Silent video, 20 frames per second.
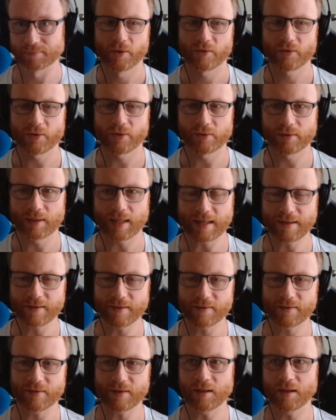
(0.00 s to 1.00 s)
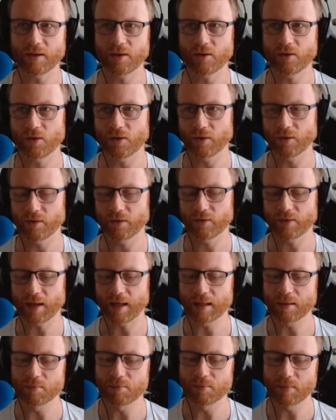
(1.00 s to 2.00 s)
So latency occurs
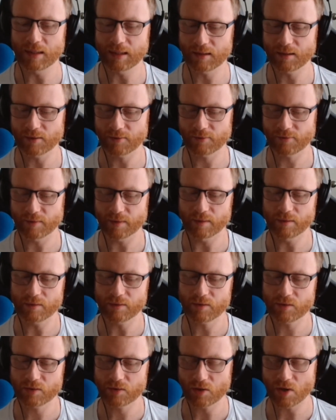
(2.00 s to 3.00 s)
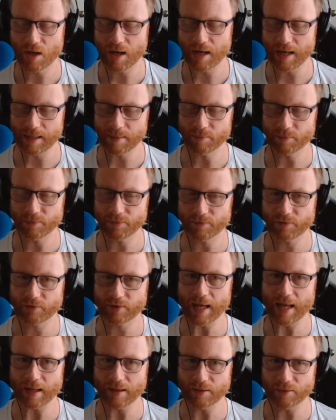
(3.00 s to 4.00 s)
at many different time
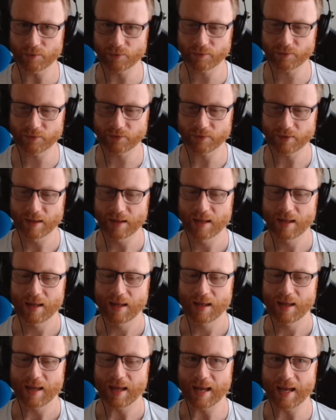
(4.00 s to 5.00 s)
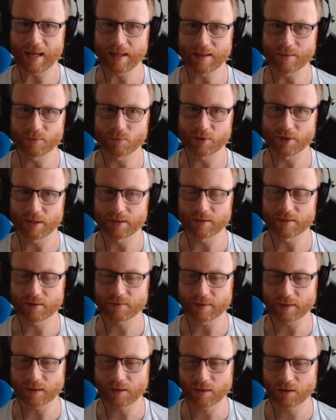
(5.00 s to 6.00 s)
scales and within
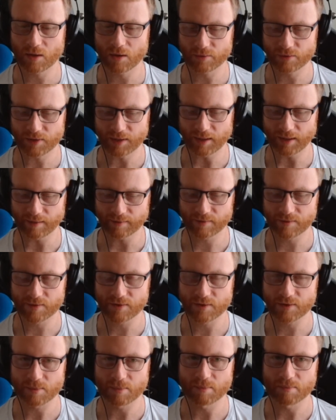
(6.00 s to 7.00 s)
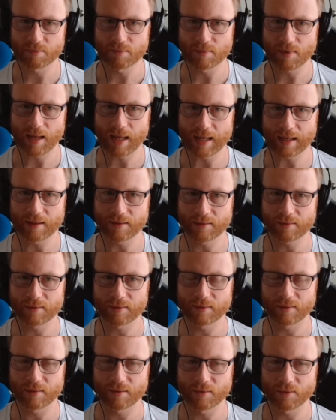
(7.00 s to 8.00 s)
different contexts. And
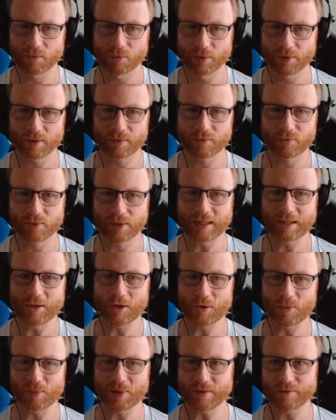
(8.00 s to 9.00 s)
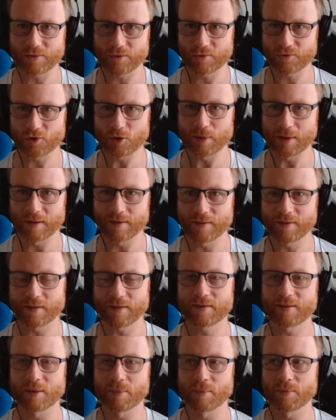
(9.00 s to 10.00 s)
within really complex distributed
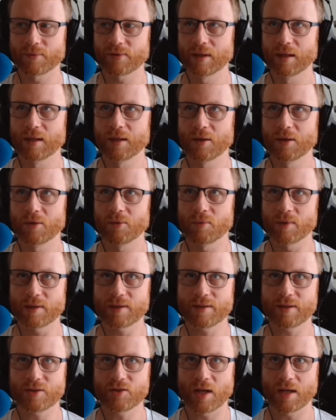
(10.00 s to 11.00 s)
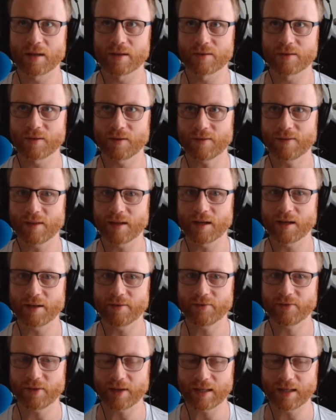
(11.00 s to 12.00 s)
systems, one of the challenges that
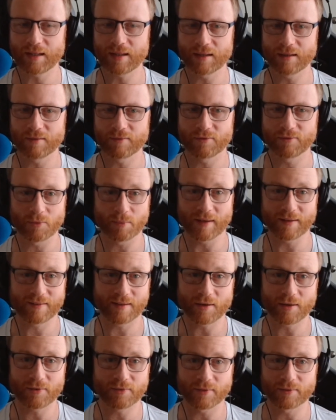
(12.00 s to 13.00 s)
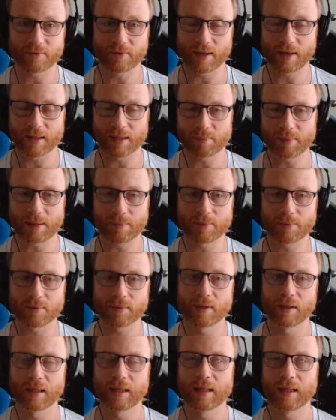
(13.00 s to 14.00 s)
I've seen, and for myself and for other
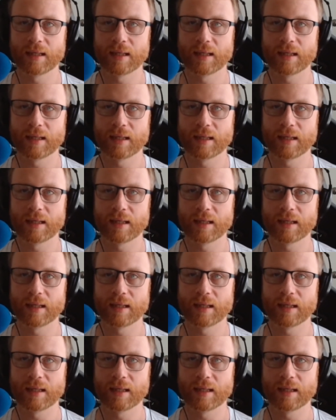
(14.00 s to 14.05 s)
people,